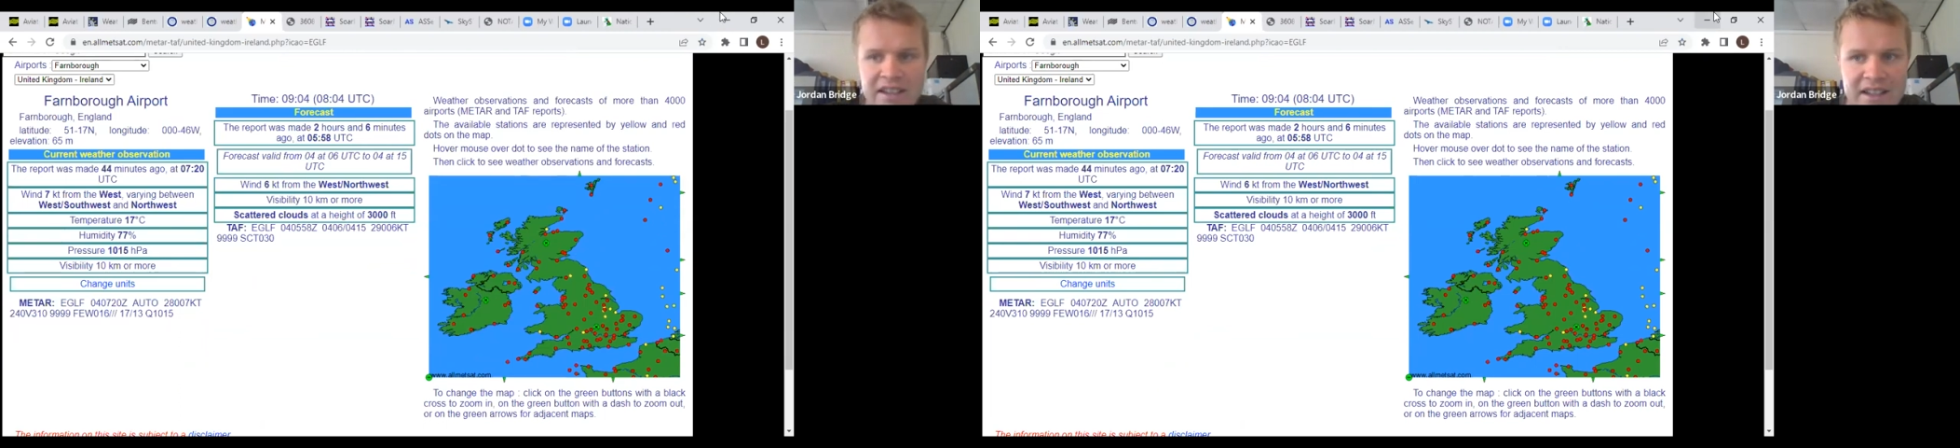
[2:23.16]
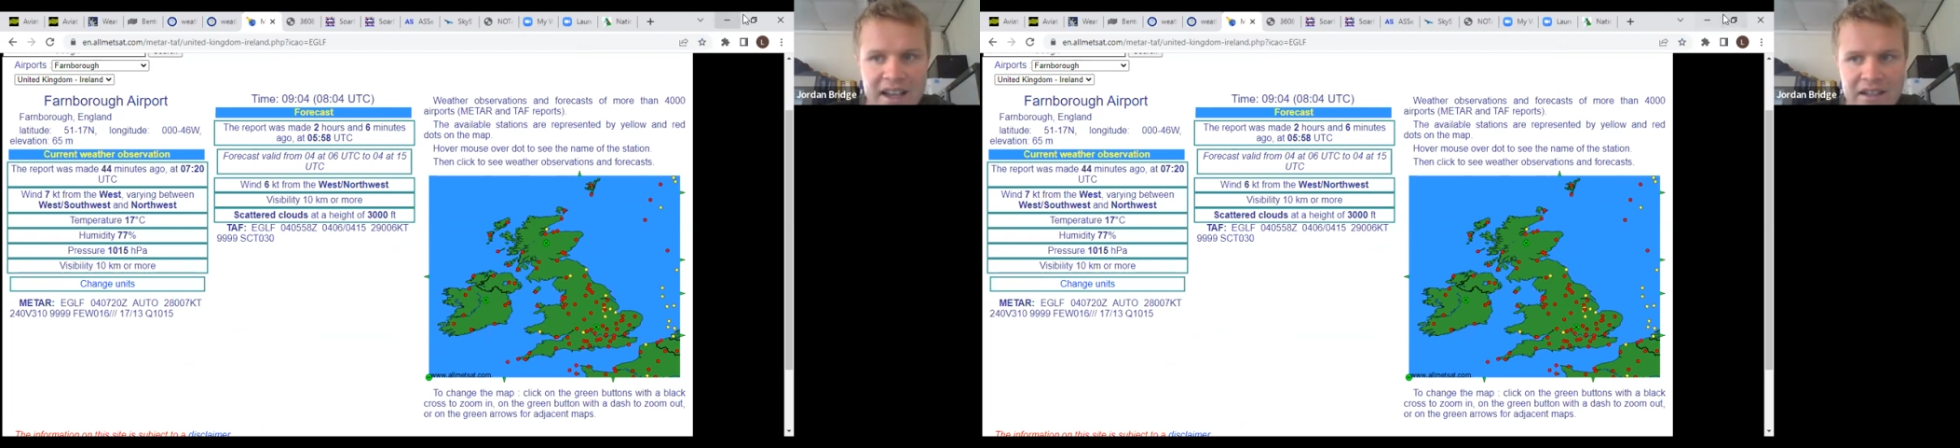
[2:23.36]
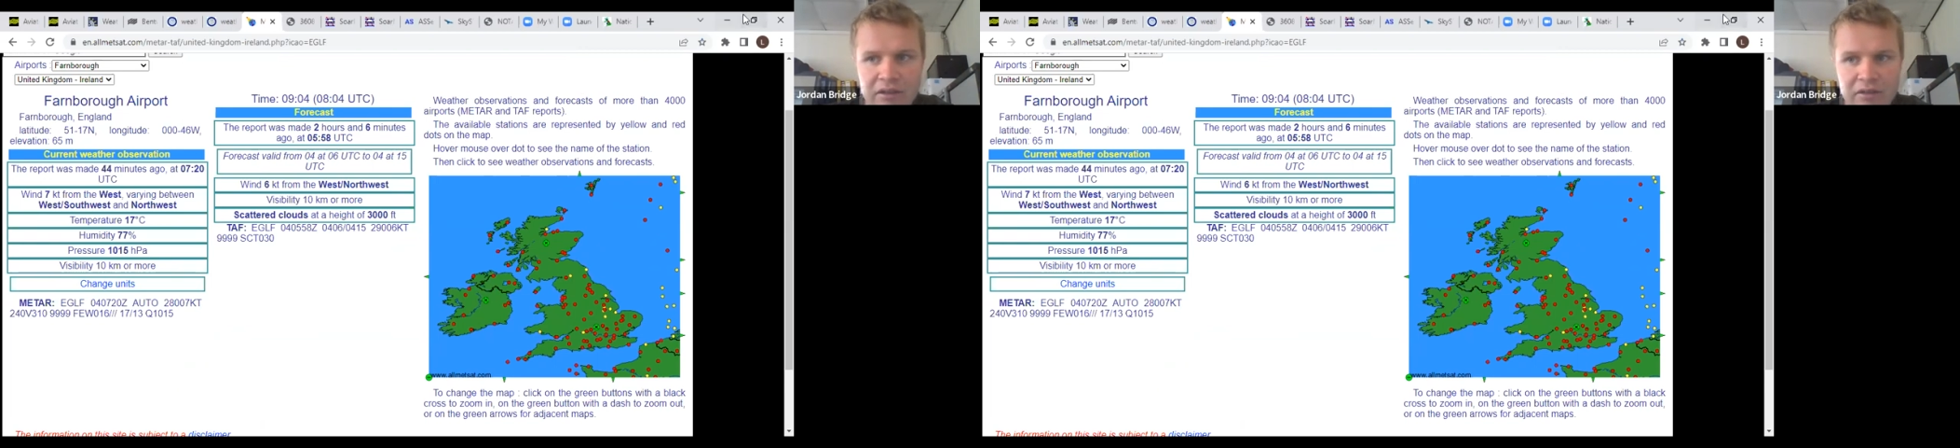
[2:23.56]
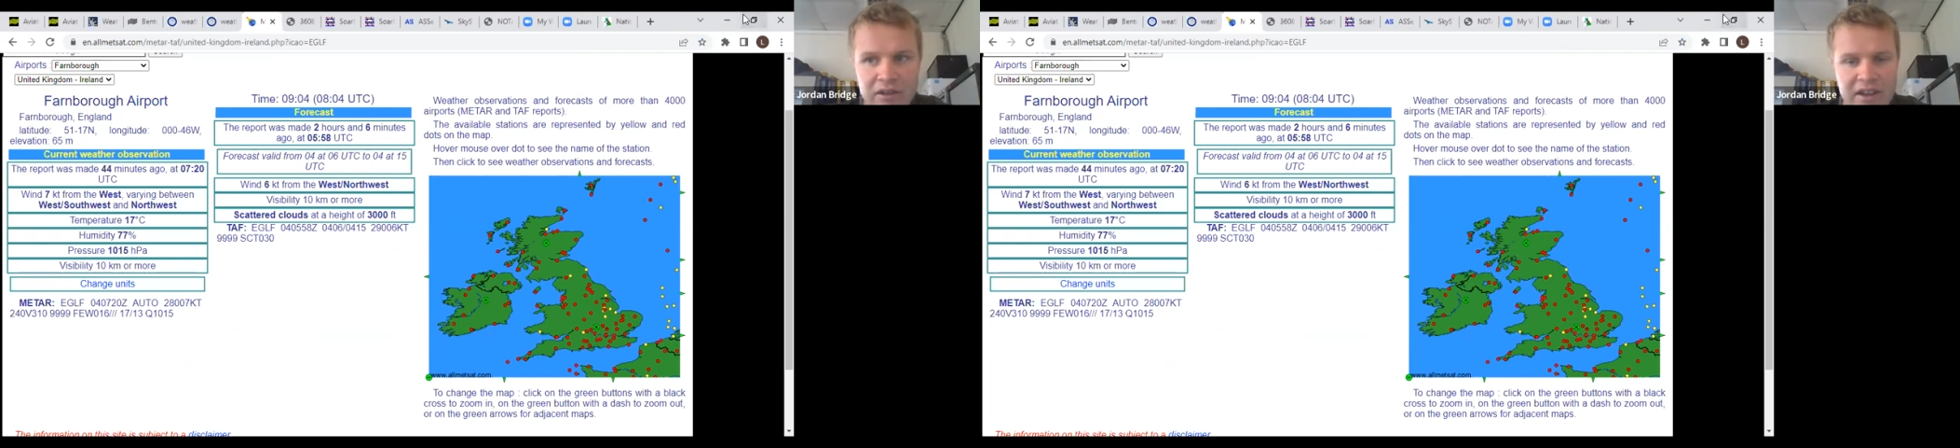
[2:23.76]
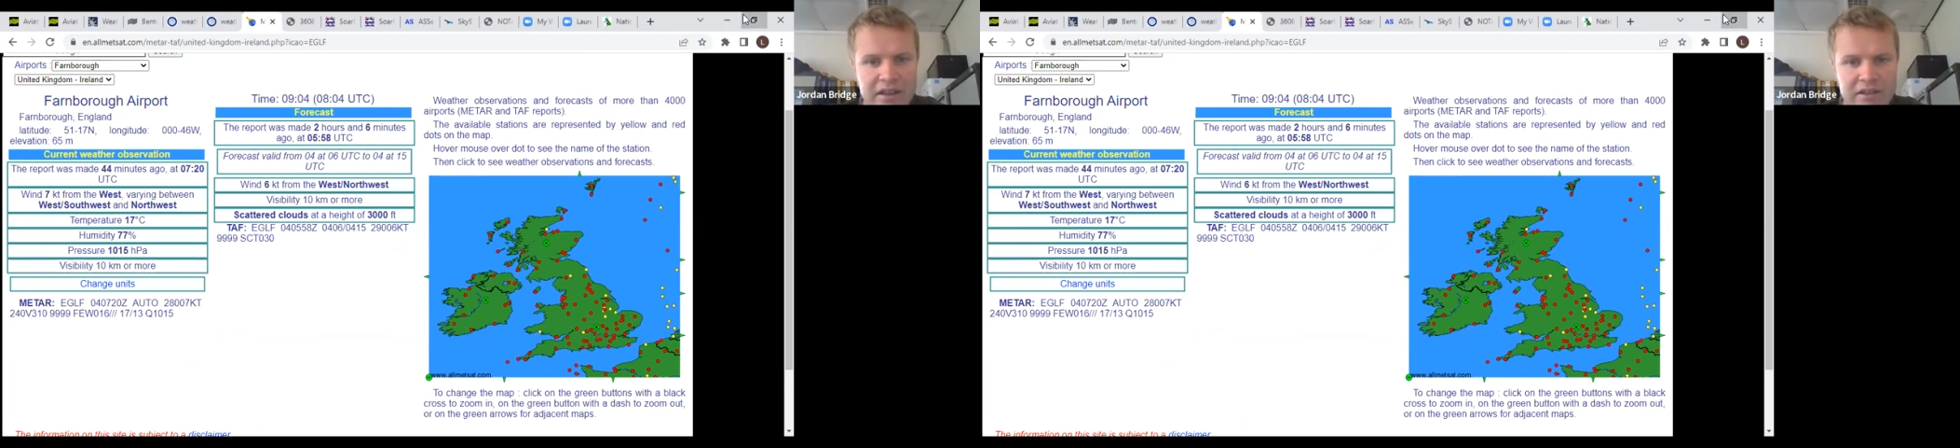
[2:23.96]
to scattered at
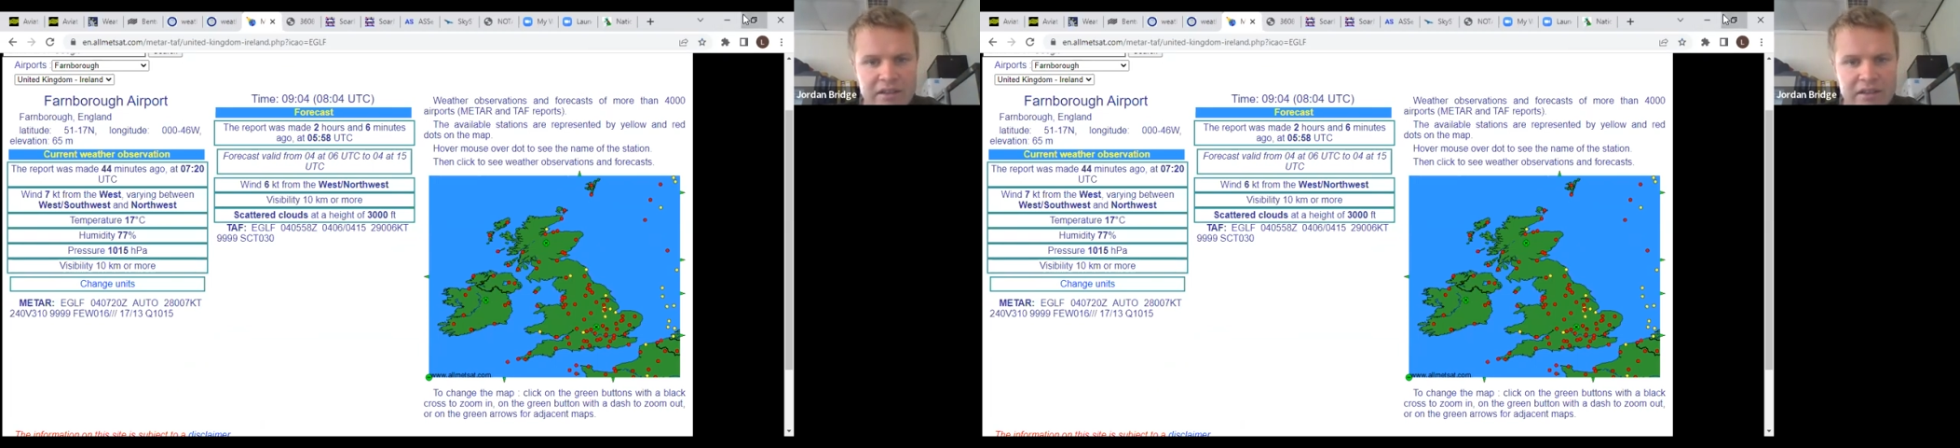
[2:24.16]
3,000